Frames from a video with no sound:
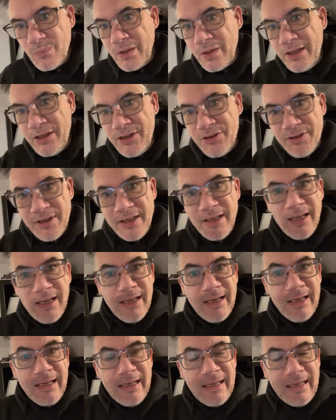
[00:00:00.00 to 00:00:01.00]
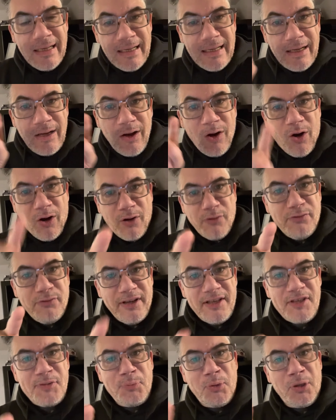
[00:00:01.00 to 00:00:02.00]
You see, on
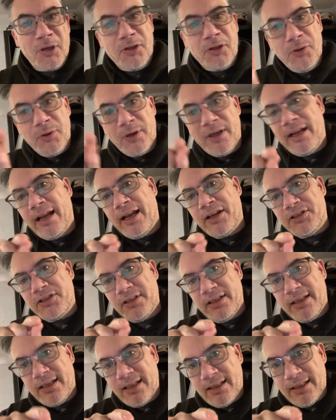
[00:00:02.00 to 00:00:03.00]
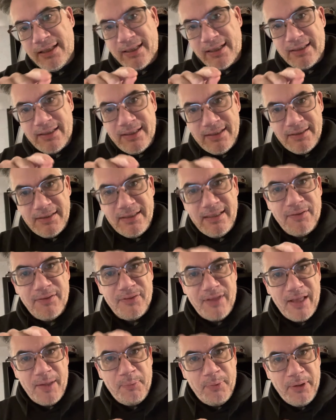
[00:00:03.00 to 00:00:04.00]
Facebook, you can actually click to see if
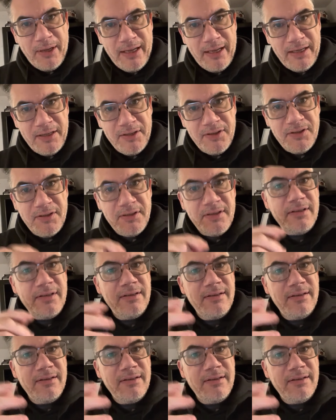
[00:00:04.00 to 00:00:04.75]
that page